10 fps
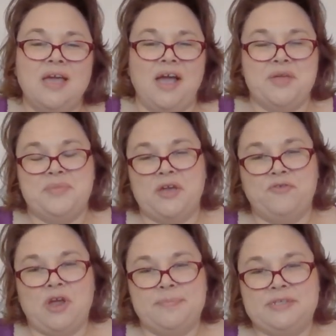I'm back
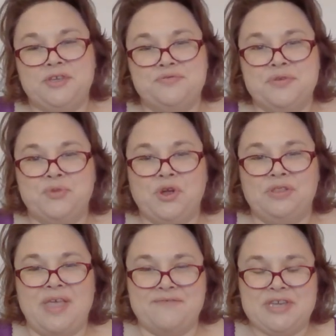for episode number
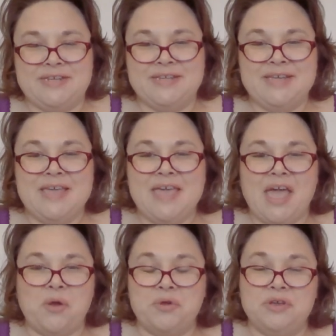11.
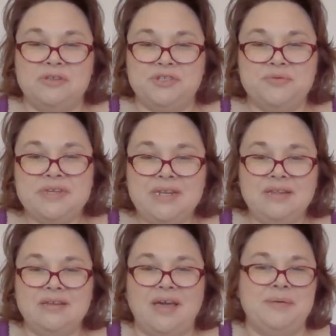How are y'all
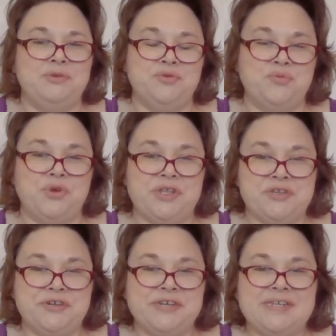doing? I'm doing pretty
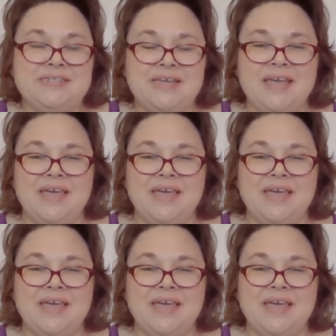good.